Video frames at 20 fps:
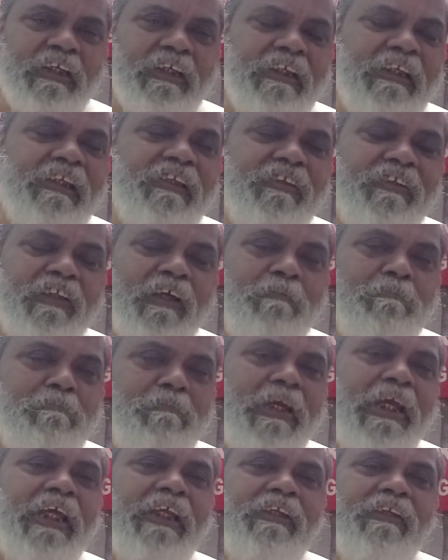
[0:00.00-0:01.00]
it is the
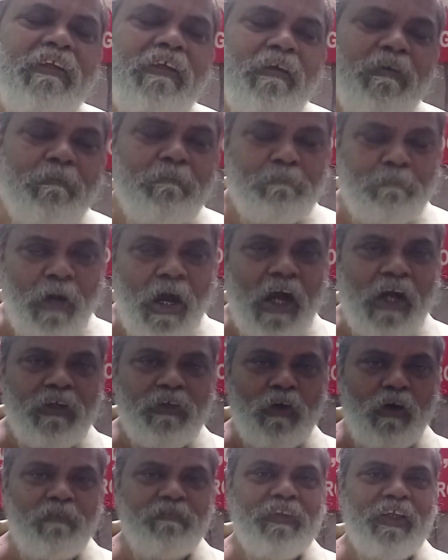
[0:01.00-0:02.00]
main
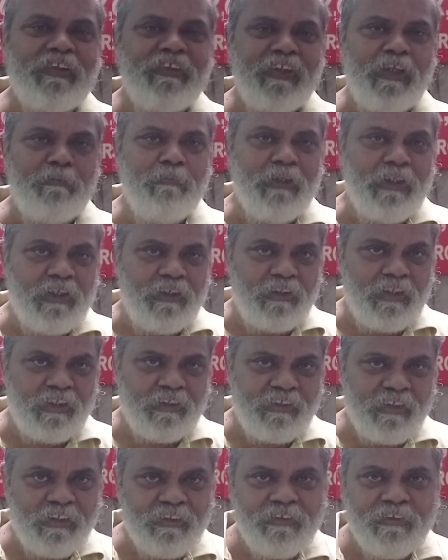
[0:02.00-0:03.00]
part of the
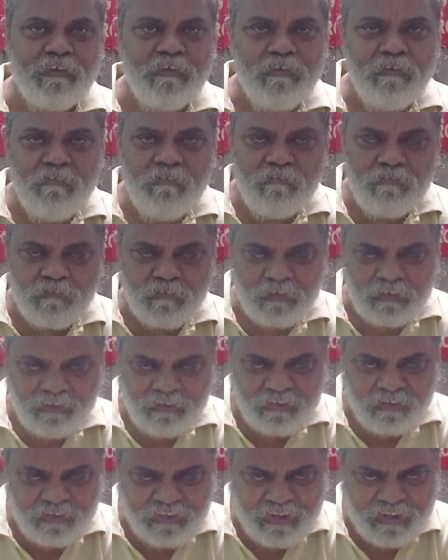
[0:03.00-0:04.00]
semiconductors.
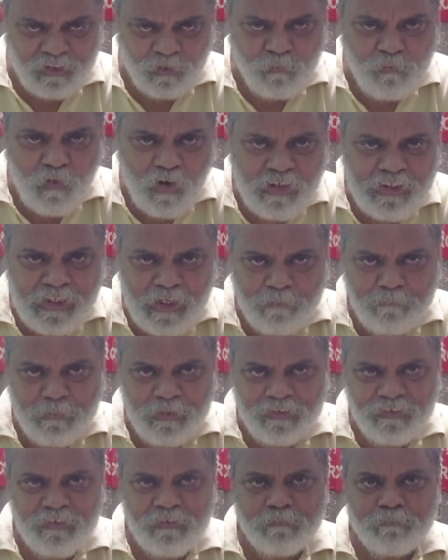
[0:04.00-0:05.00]
Here what
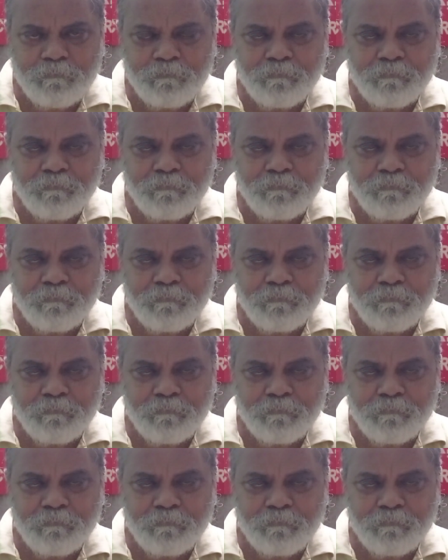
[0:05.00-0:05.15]
happens,